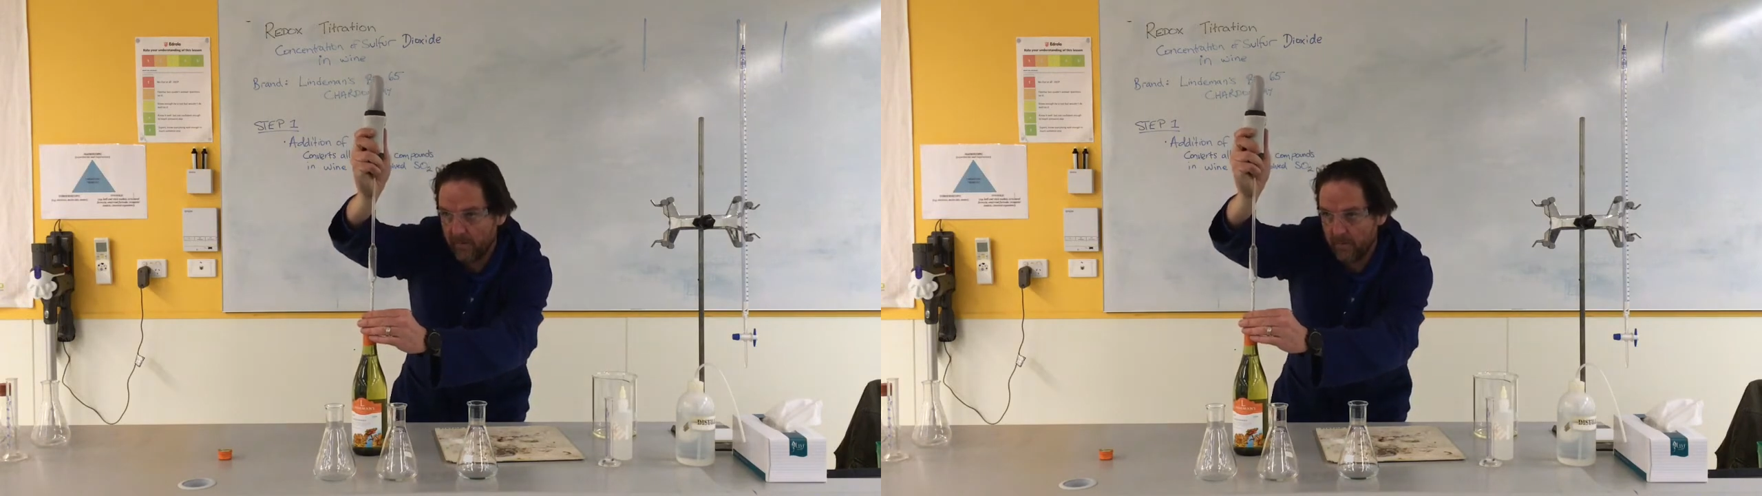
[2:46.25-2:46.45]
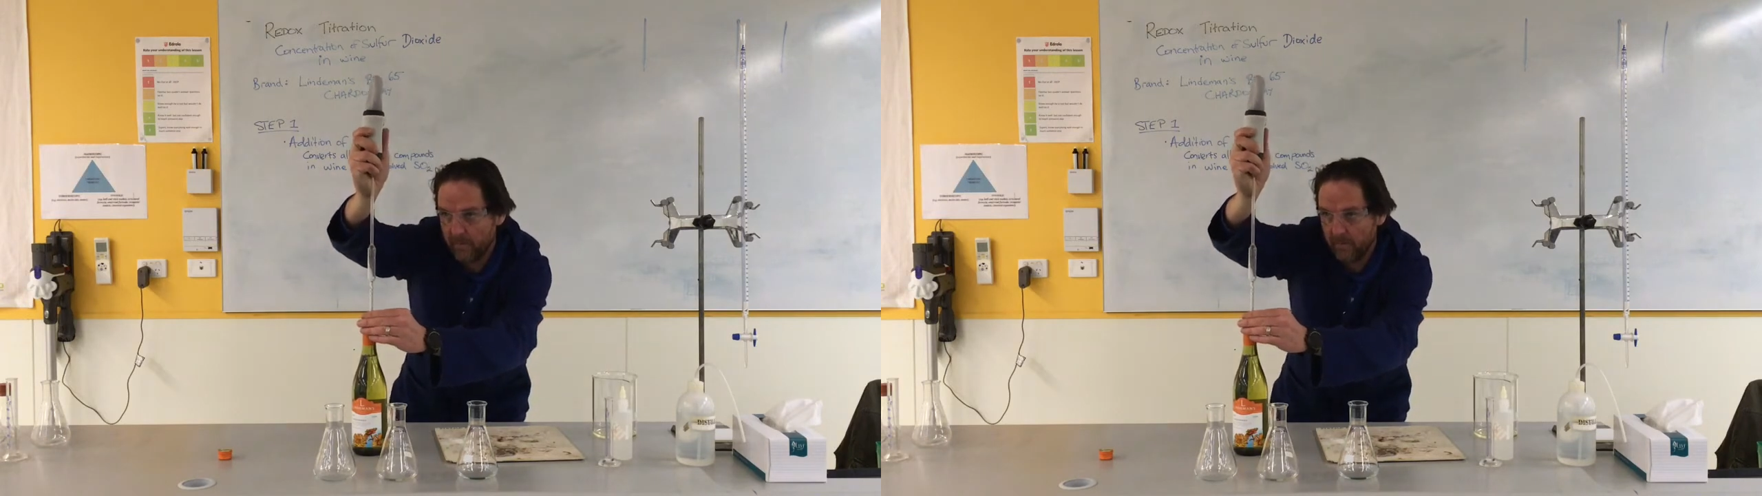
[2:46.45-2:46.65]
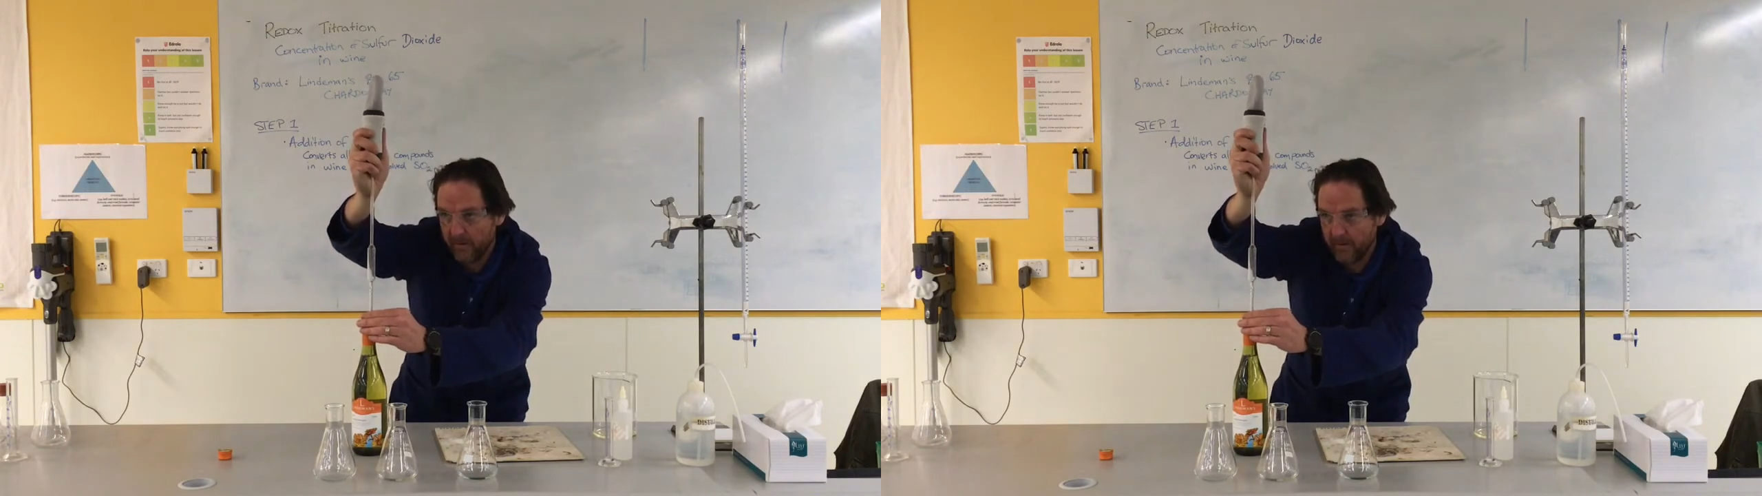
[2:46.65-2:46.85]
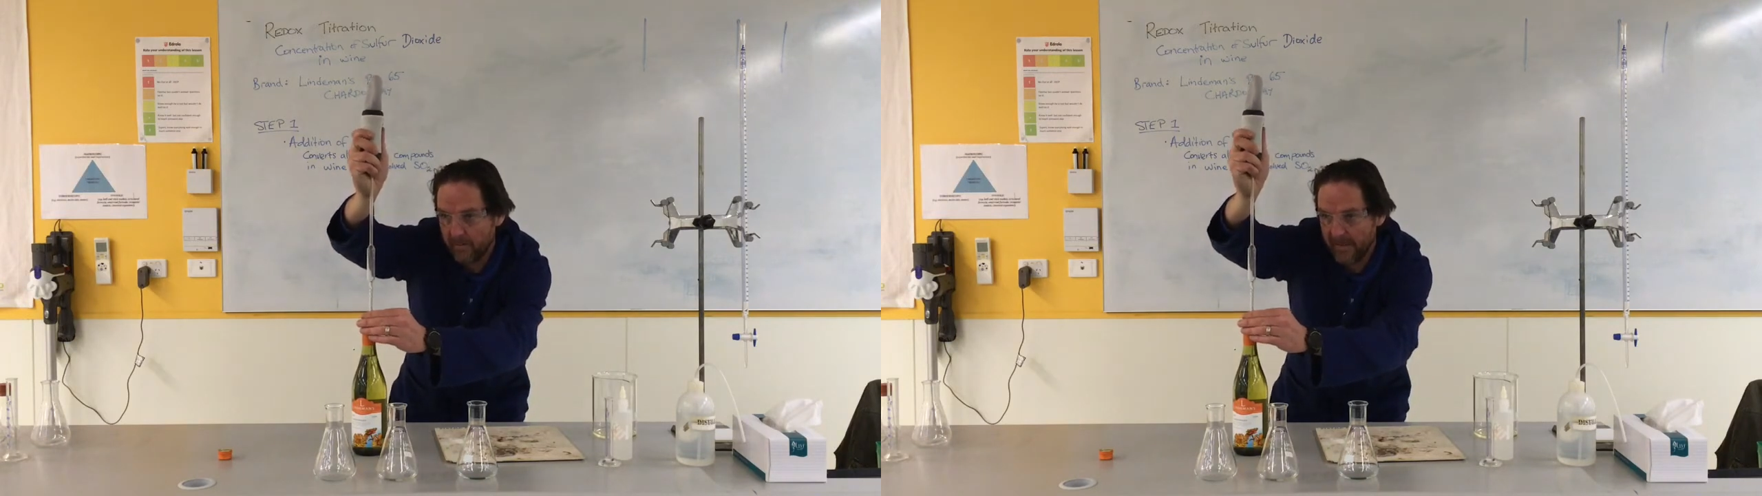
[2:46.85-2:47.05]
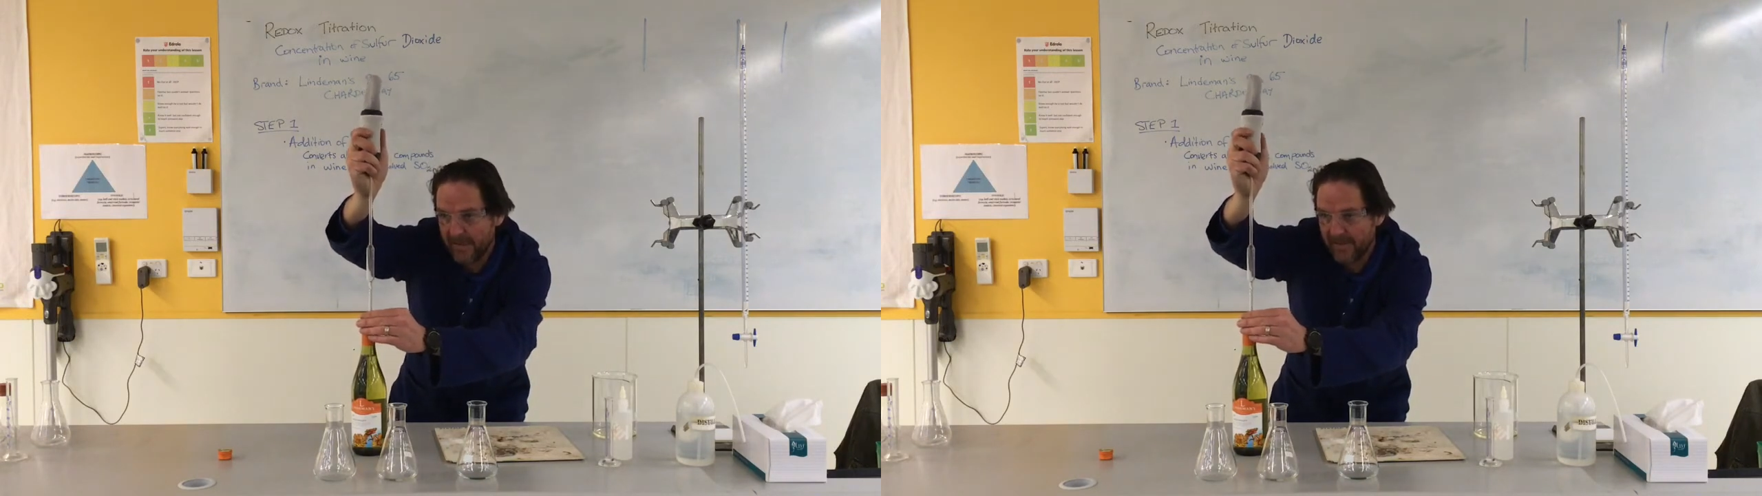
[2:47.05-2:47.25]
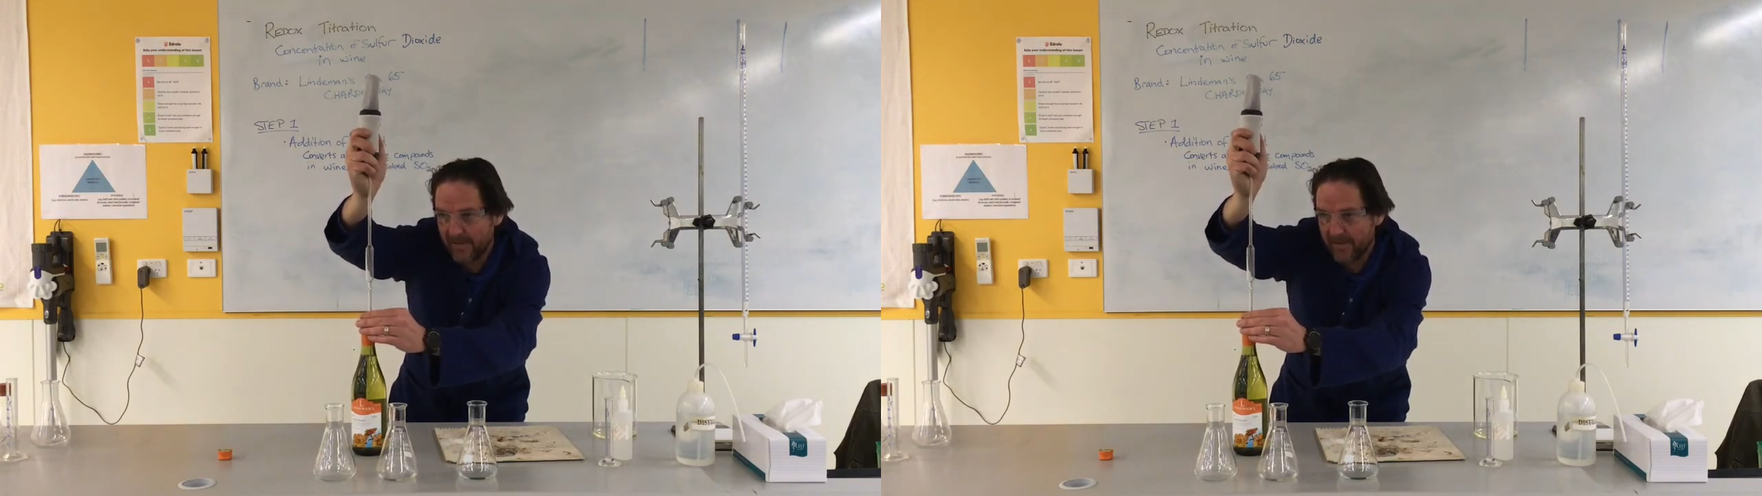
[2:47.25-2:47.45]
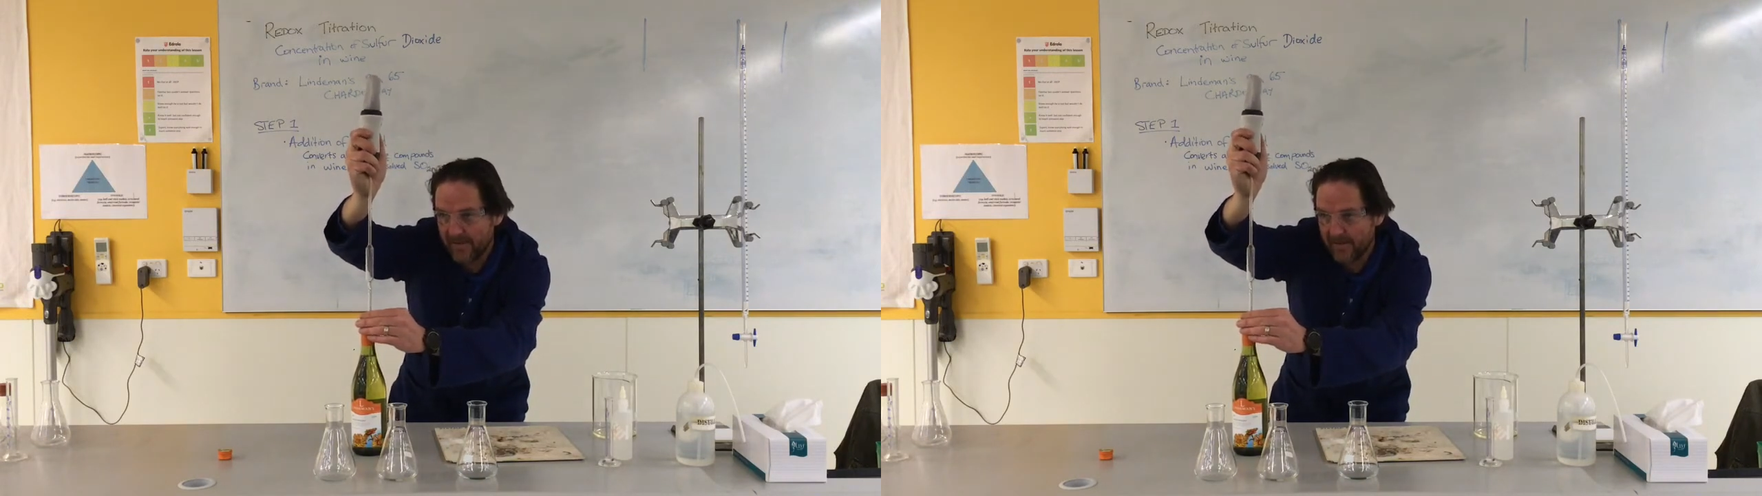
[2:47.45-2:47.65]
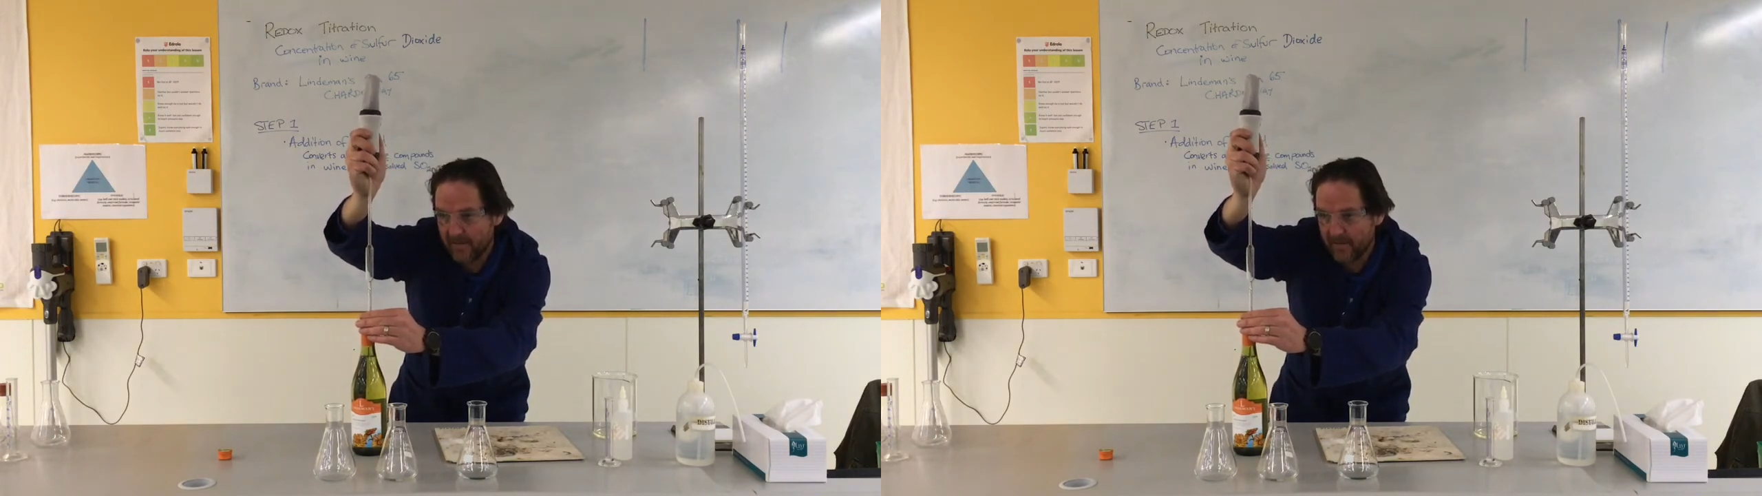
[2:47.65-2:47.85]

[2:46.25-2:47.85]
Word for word: remembering the meniscus